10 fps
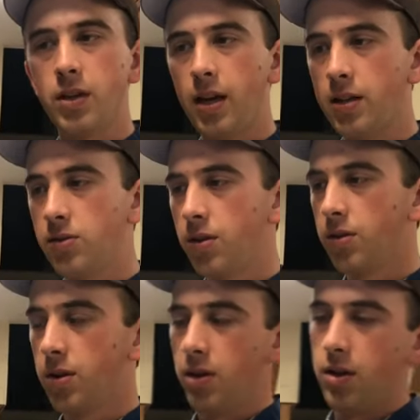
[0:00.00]
Yeah,
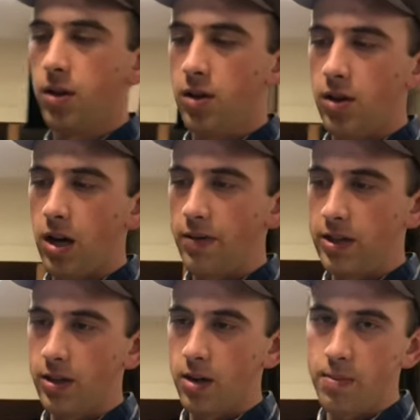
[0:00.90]
so
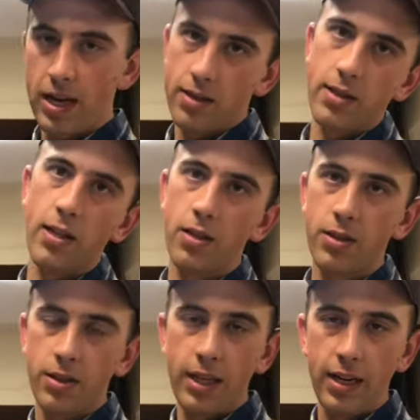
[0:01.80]
obviously our main
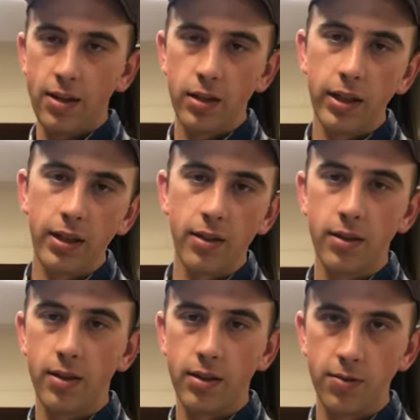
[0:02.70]
sellers are the hickory
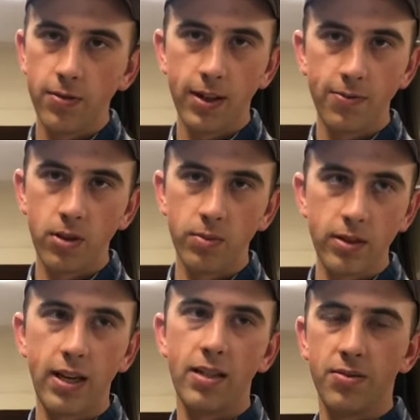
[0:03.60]
and the free fir, the
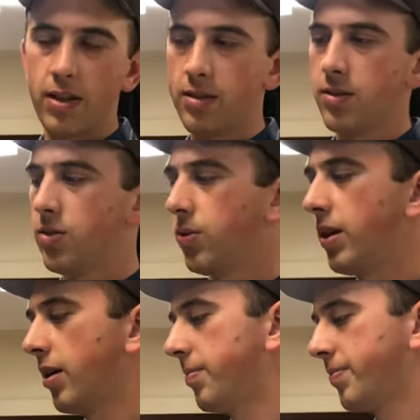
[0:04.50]
sassafras and the
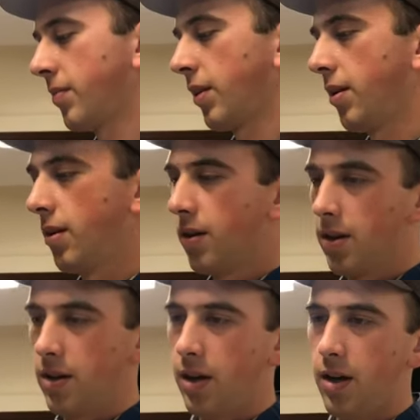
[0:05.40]
sweet gum.
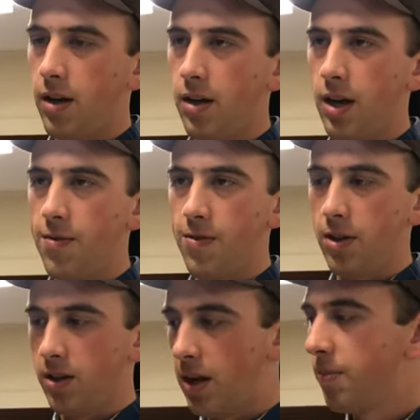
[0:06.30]
Of
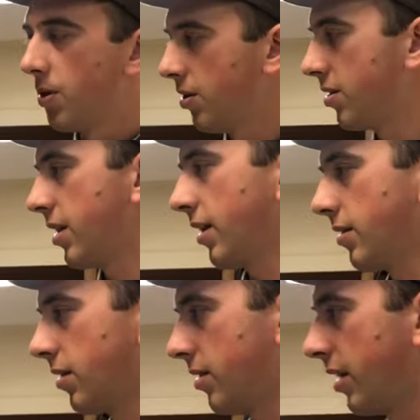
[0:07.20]
the lumber
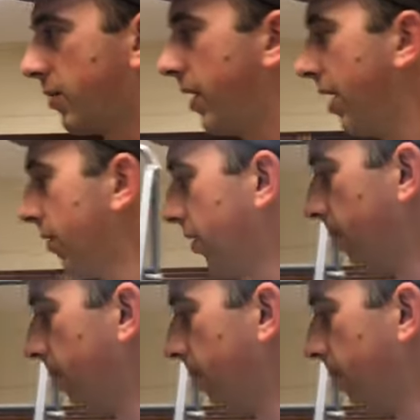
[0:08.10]
sticks, the sticks made out of